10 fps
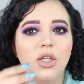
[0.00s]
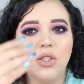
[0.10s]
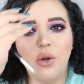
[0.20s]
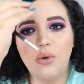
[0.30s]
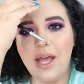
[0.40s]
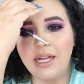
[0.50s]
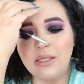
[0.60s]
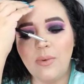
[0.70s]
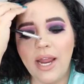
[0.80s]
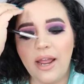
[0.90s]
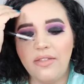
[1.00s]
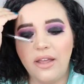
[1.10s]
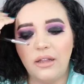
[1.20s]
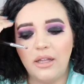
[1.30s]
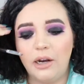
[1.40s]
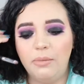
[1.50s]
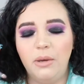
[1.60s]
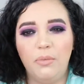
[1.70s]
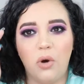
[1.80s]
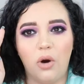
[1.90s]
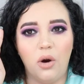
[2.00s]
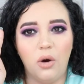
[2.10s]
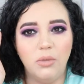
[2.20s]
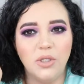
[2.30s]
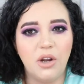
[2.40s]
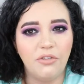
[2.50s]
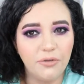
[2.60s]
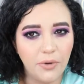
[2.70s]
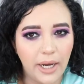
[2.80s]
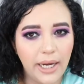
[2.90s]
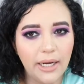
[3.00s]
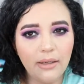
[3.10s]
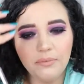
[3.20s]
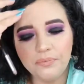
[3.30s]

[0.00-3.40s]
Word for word: so that's why I think a lot of people are almost afraid